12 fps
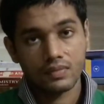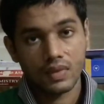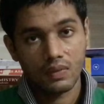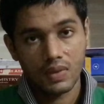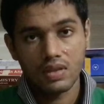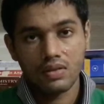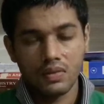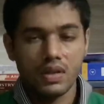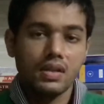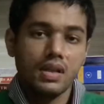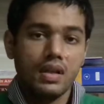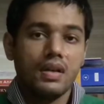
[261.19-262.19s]
which is where
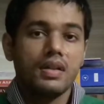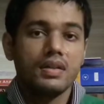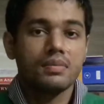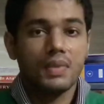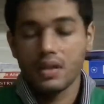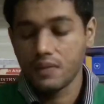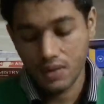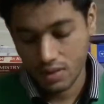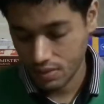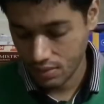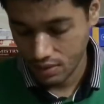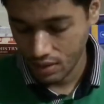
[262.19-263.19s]
the ARDS manifests.